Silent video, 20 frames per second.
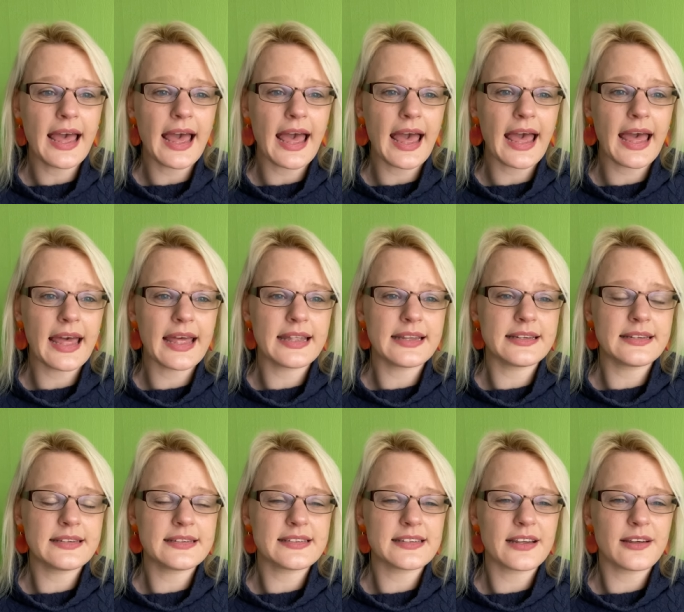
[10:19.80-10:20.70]

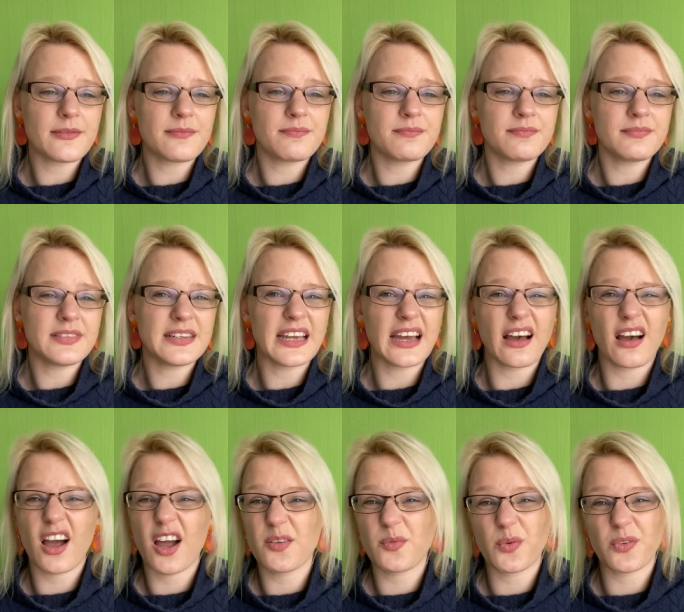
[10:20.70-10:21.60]
And um, yeah,
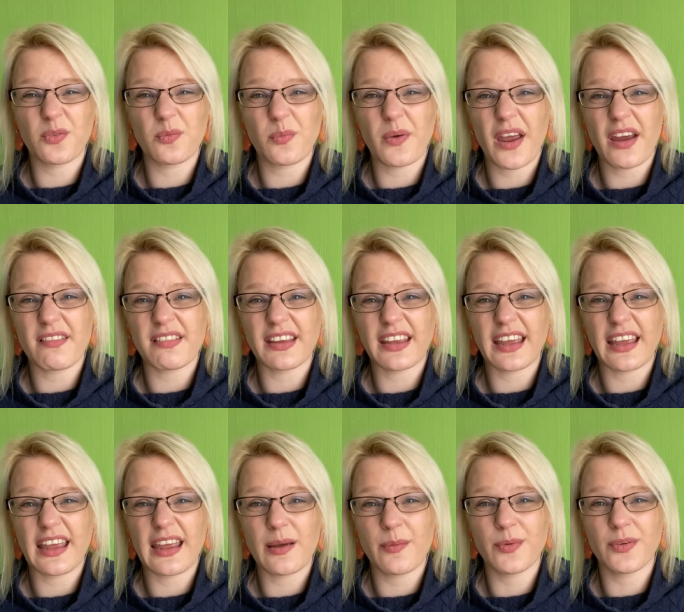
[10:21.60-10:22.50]
I wasn't wearing
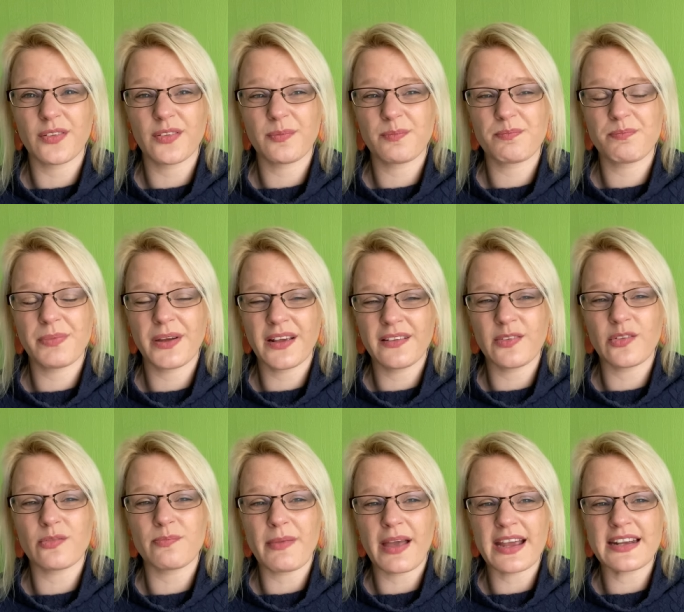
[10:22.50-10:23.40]
it. It was because it
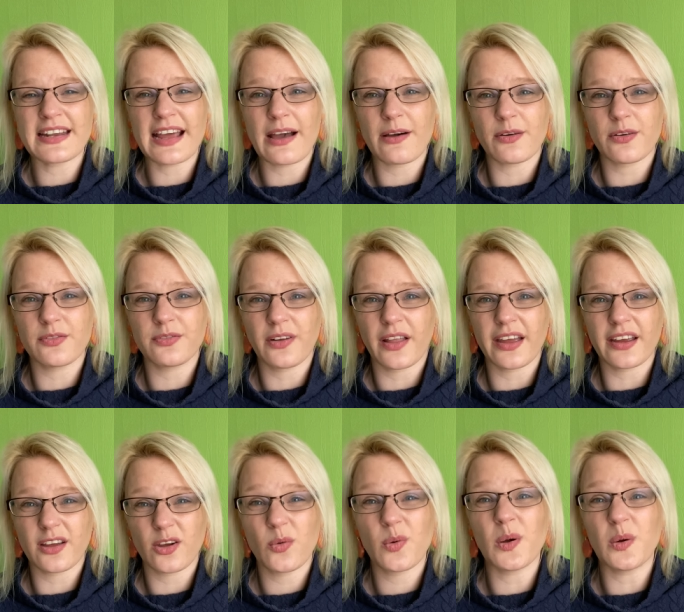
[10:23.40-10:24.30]
was made out of
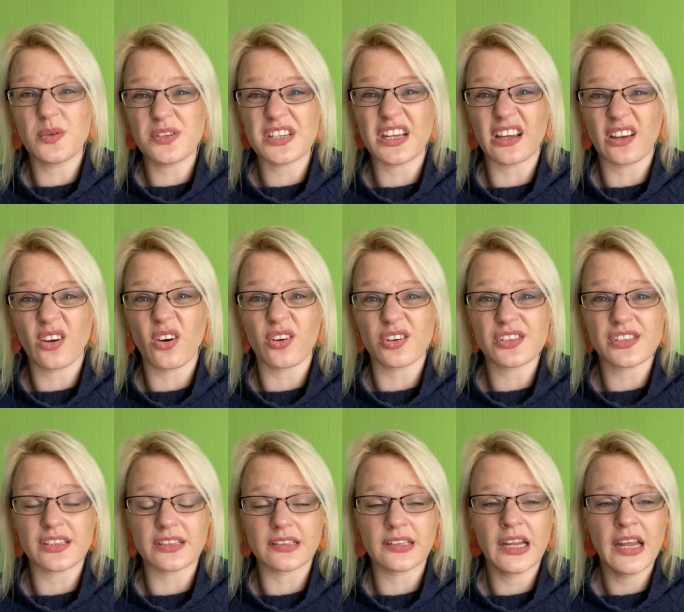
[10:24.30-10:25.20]
like a quilting
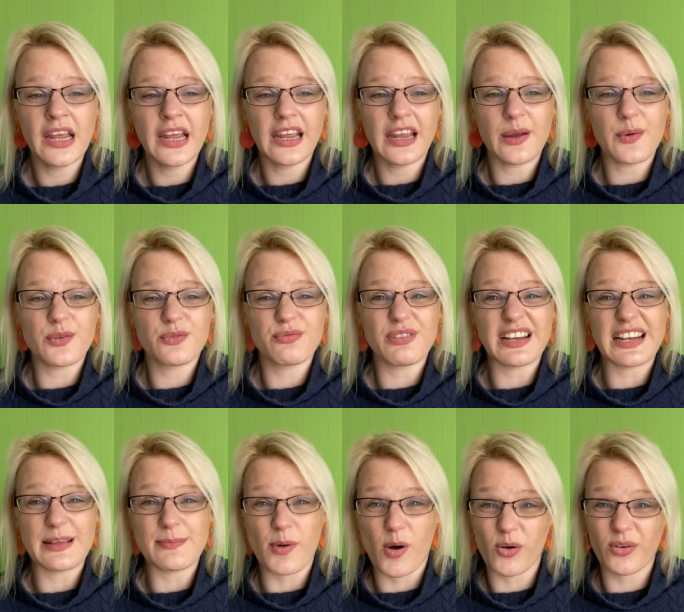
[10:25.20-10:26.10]
cotton. It was
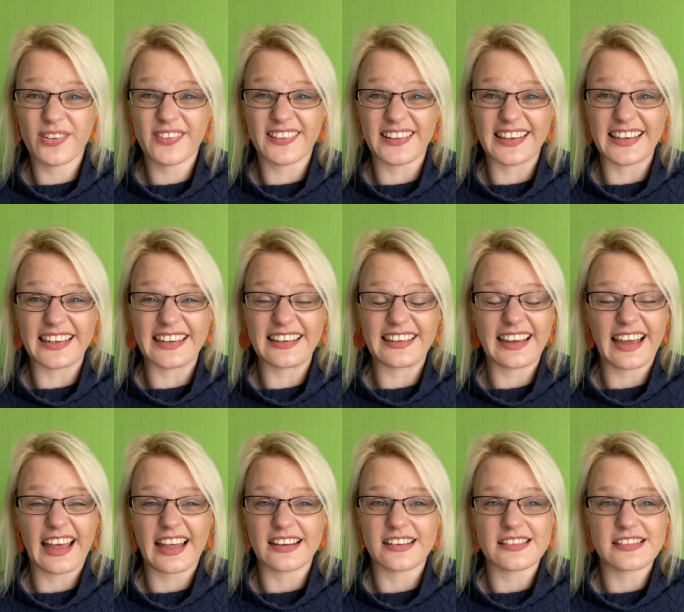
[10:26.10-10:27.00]
really boxy
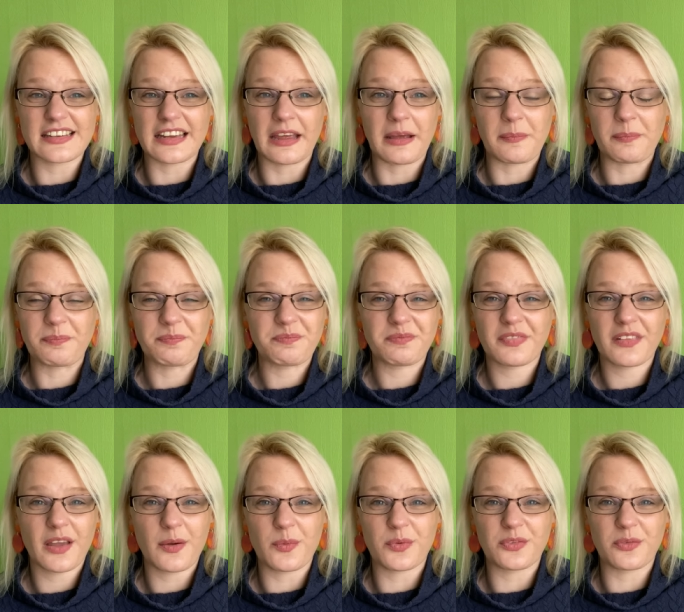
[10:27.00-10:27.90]
and yeah,
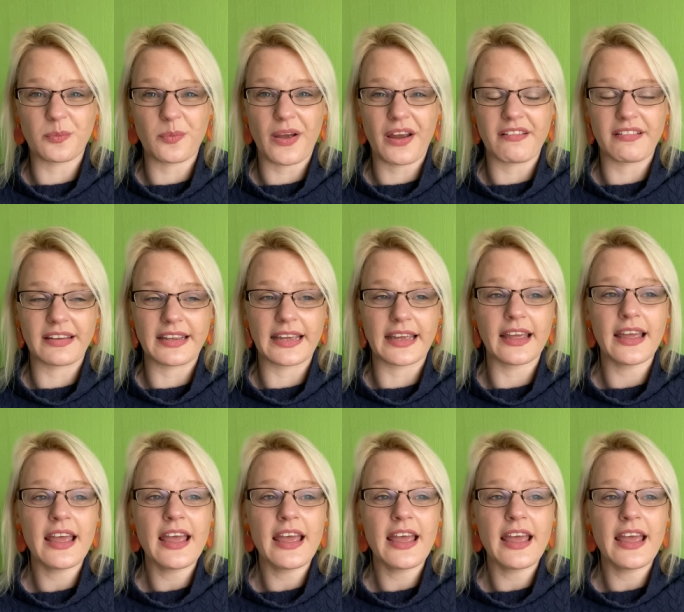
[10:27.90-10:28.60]
I wasn't wearing it.